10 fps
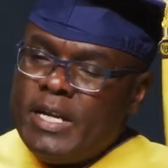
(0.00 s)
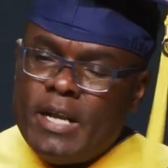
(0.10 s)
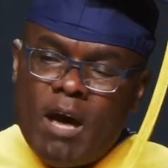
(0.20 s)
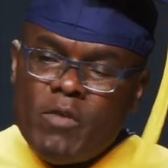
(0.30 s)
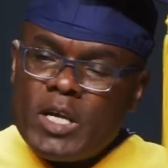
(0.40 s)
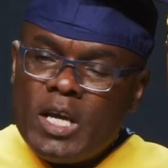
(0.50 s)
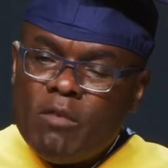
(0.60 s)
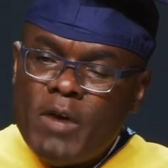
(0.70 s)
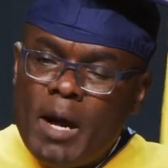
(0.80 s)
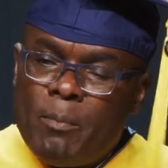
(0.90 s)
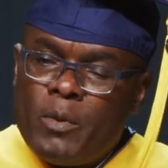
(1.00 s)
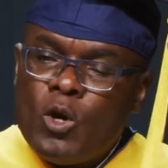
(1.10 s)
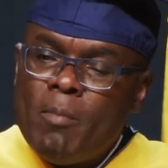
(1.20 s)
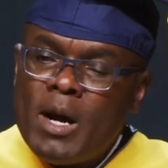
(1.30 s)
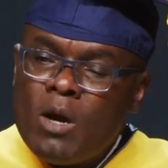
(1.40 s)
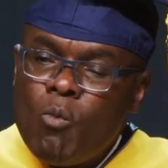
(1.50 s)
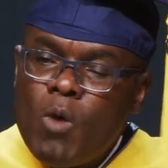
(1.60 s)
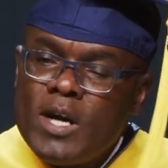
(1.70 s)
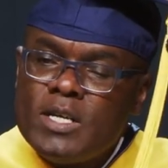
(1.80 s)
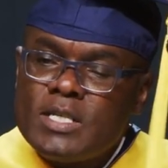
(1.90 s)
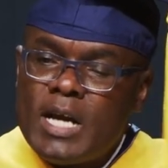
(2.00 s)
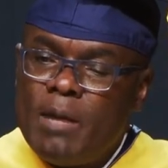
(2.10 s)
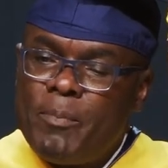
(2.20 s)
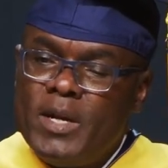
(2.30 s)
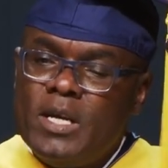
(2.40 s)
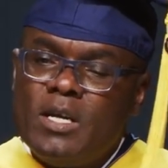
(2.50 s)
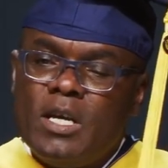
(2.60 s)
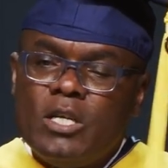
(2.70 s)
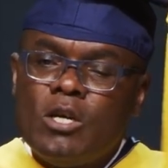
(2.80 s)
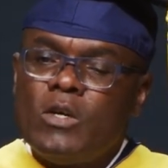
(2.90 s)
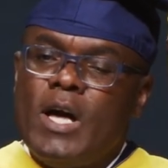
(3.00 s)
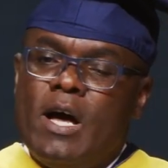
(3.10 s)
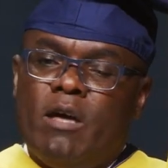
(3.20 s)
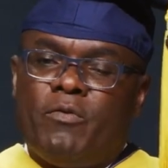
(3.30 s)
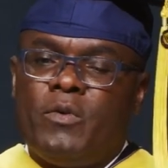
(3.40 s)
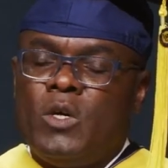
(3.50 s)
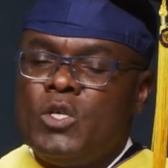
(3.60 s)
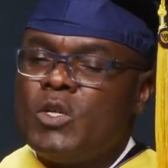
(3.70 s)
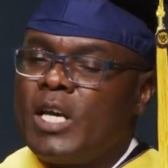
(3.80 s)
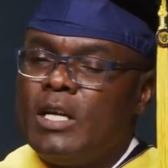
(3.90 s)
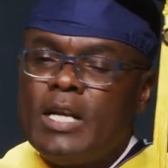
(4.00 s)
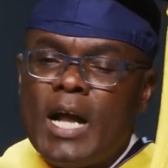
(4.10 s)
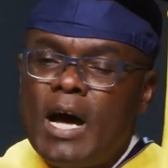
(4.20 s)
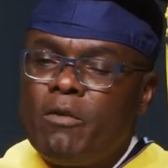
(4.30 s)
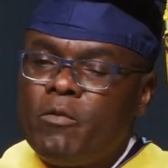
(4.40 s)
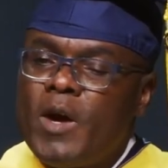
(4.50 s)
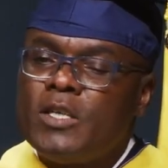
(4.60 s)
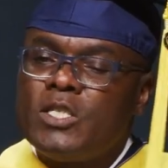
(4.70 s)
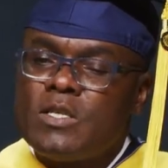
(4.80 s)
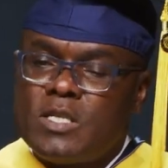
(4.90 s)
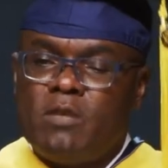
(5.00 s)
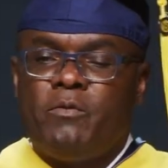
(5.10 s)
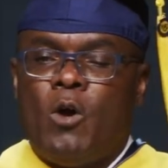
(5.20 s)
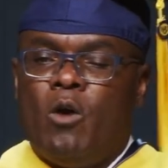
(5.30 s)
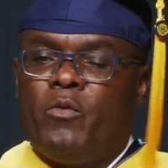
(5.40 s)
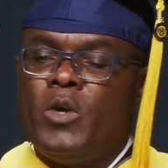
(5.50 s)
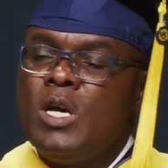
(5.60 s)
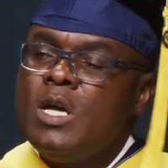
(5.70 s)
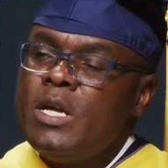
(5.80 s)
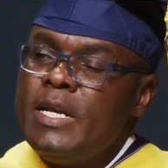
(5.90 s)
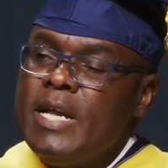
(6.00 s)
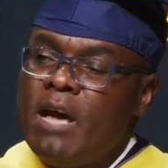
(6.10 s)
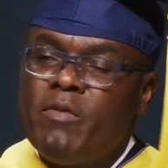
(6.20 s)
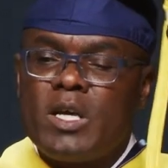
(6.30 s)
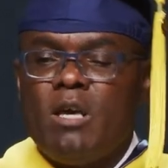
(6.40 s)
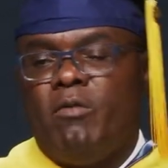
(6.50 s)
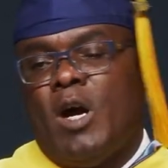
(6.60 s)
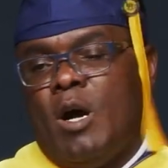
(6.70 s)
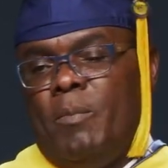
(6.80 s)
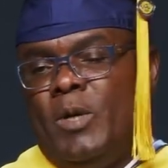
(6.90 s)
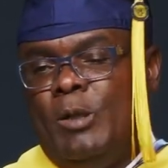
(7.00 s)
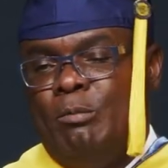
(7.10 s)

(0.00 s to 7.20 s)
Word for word: Never give up. No matter what is happening in your life, you cannot write yourself off. Never give up.